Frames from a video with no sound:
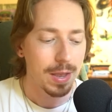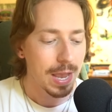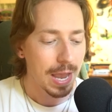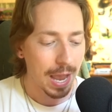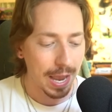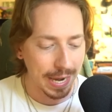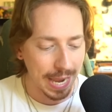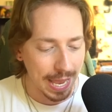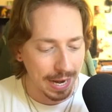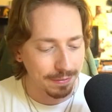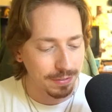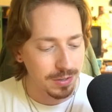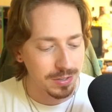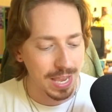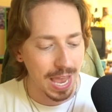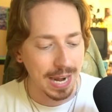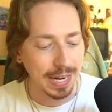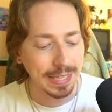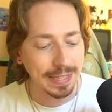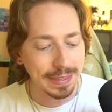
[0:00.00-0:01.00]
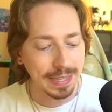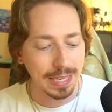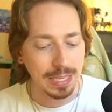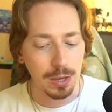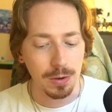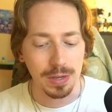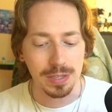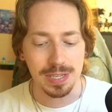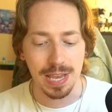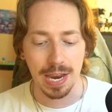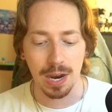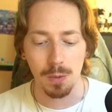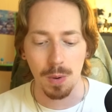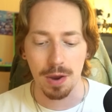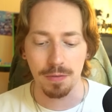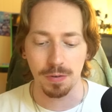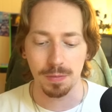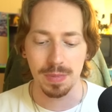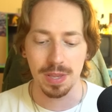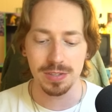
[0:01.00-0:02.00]
Again, if there's anything you can take away
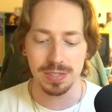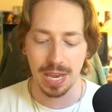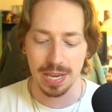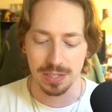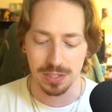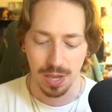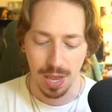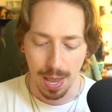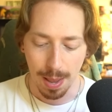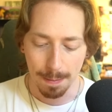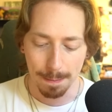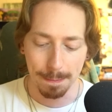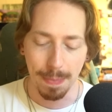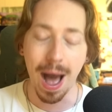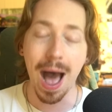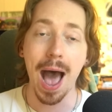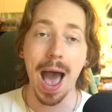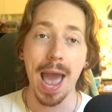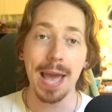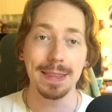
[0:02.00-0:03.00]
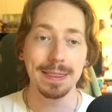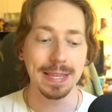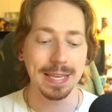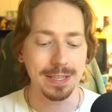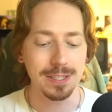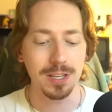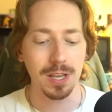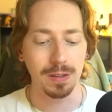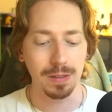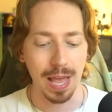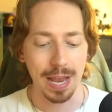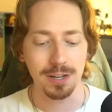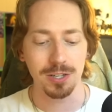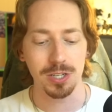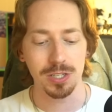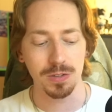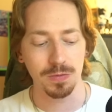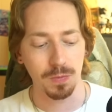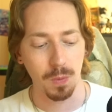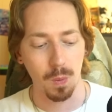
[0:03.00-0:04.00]
from this, it's buy these
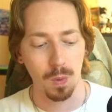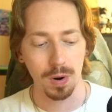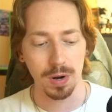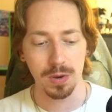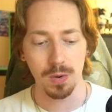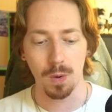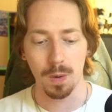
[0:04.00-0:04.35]
collections for your